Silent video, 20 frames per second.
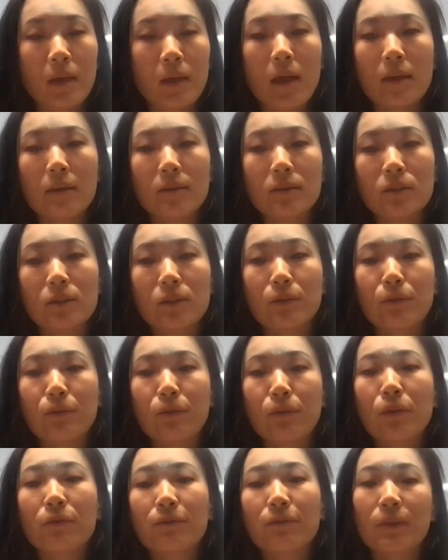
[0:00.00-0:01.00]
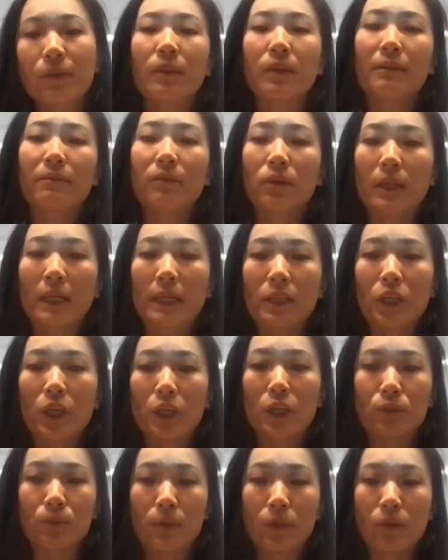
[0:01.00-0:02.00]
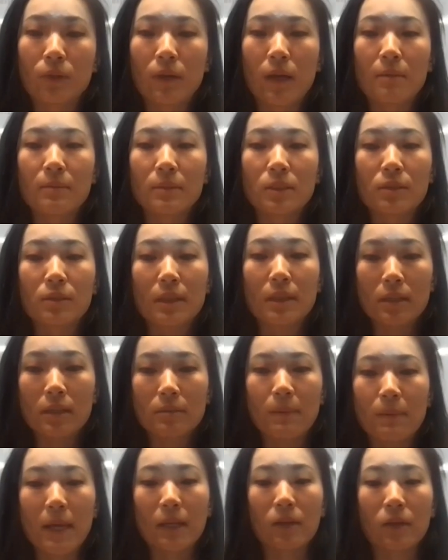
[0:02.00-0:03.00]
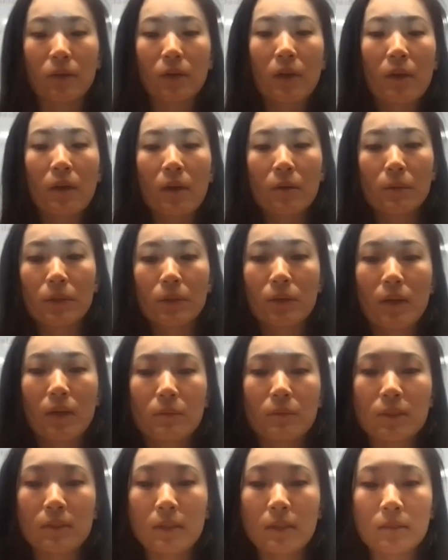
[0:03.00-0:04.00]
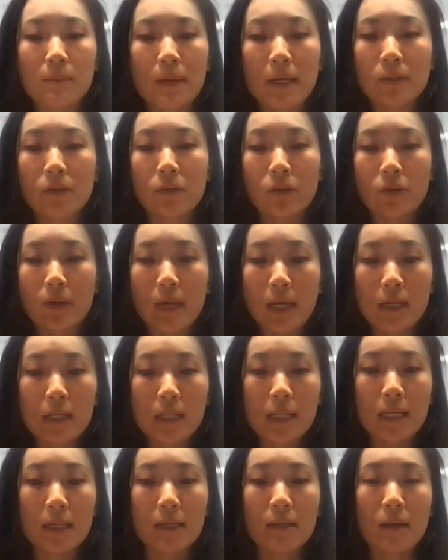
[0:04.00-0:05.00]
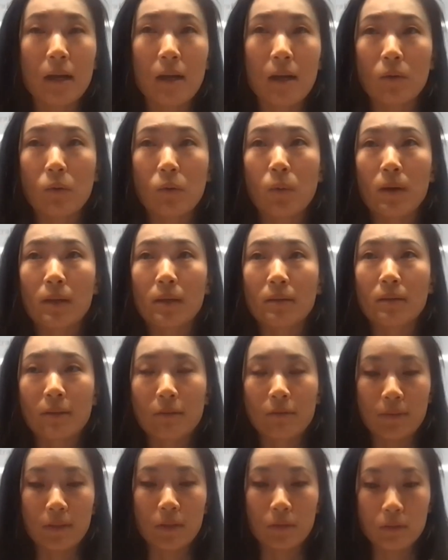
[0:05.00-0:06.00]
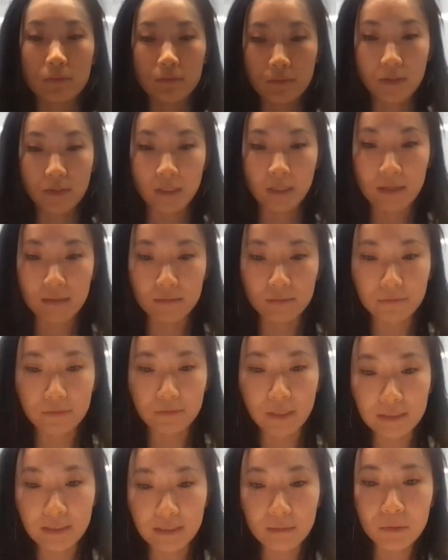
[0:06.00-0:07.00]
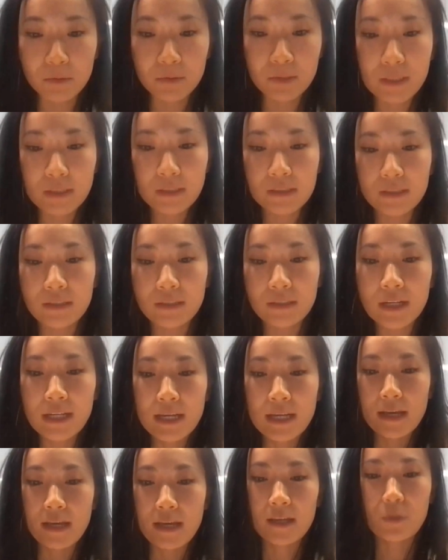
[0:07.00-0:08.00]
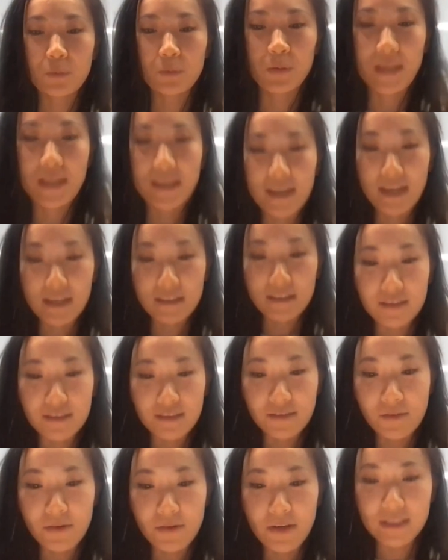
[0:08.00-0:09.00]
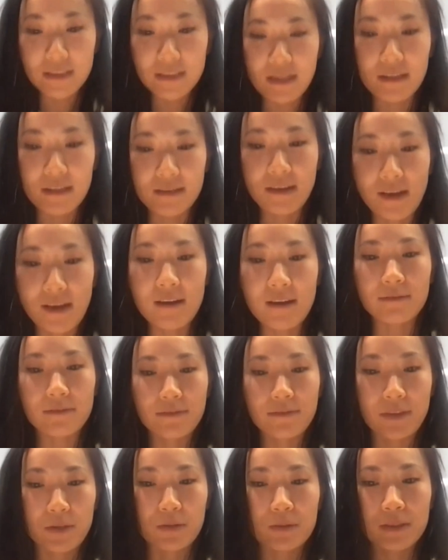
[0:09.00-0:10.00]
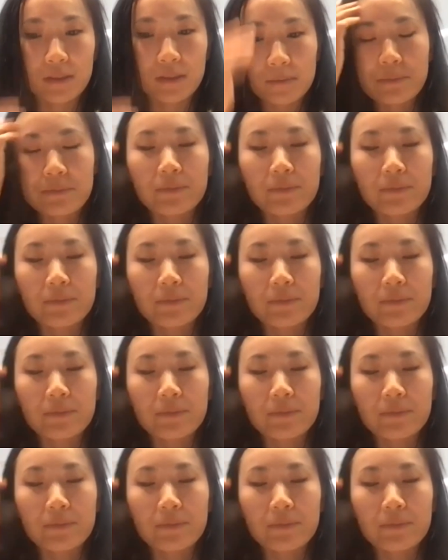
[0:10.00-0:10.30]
And for field level lineage, when you come to this panel, you can click on one of the field. For example, here we are at the created on field.